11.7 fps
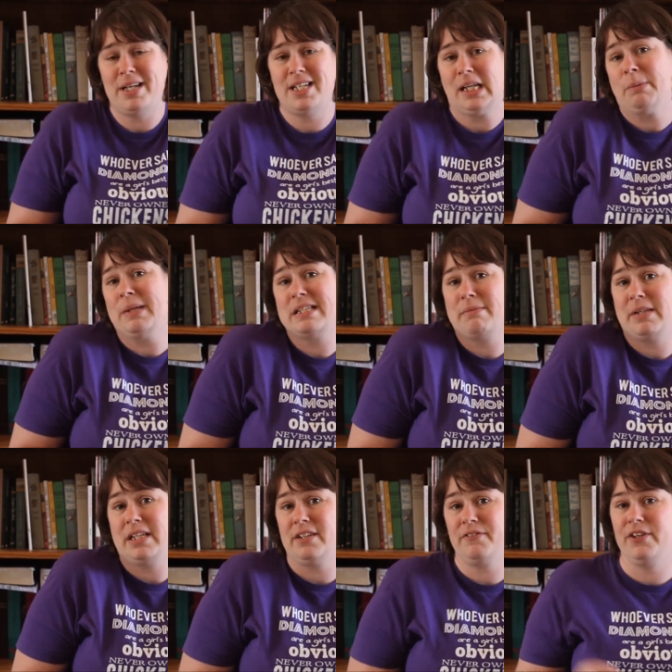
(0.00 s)
take away
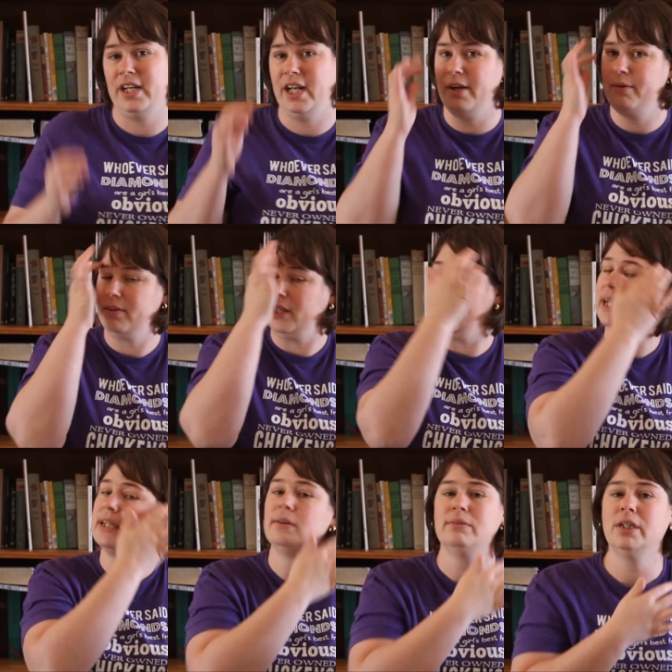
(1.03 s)
something different now. I
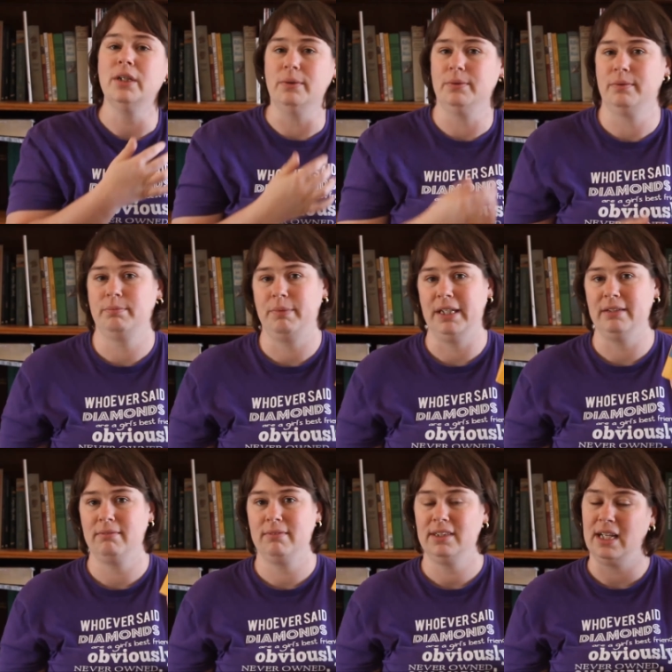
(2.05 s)
don't know, but
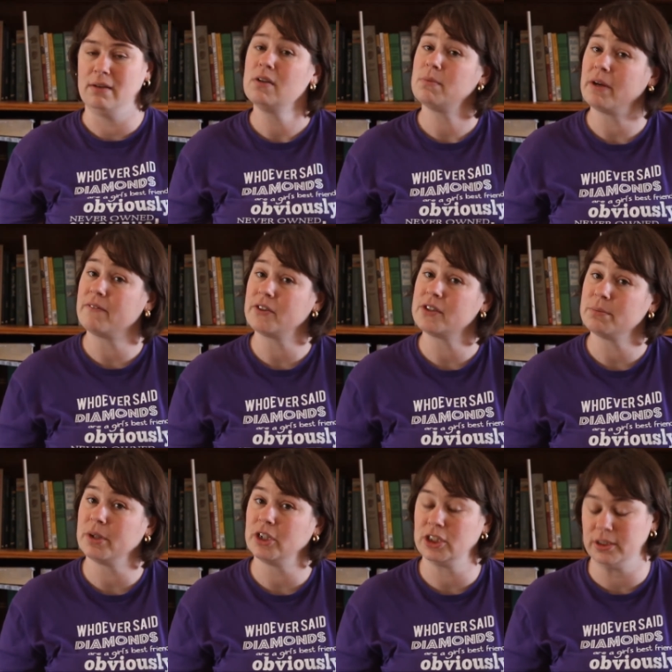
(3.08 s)
that was my first
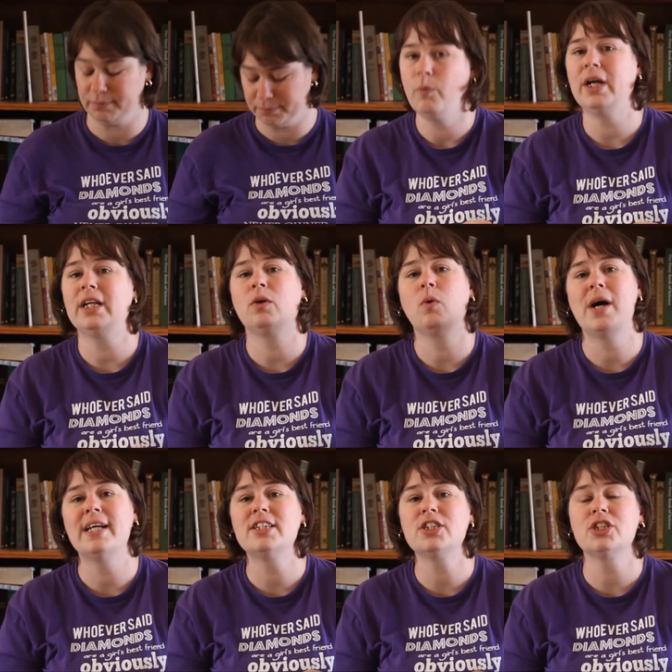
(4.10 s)
impression. What
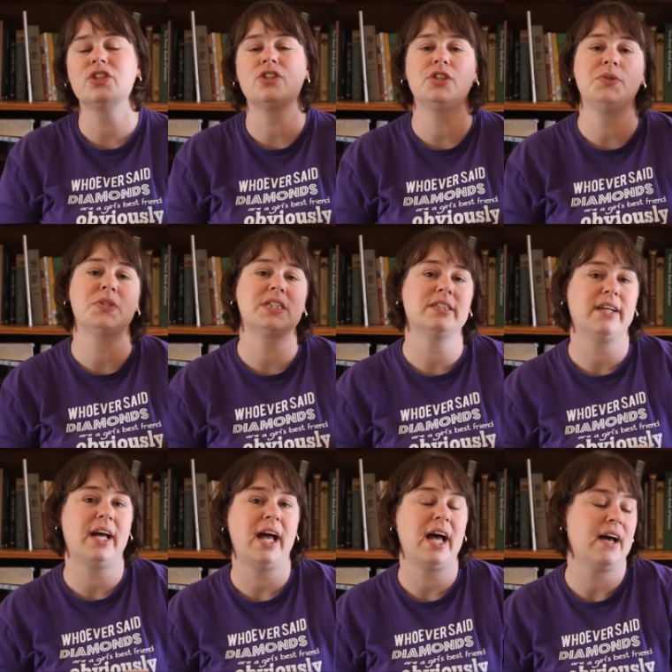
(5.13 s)
questions do you still
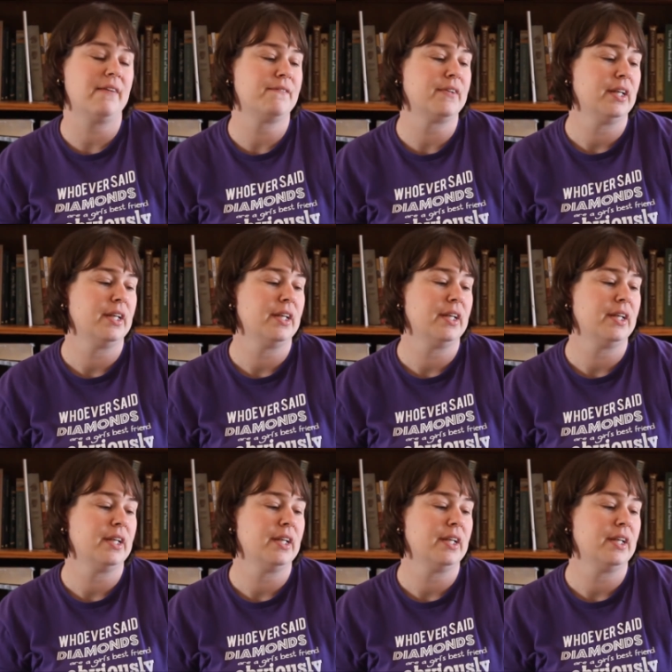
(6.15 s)
have?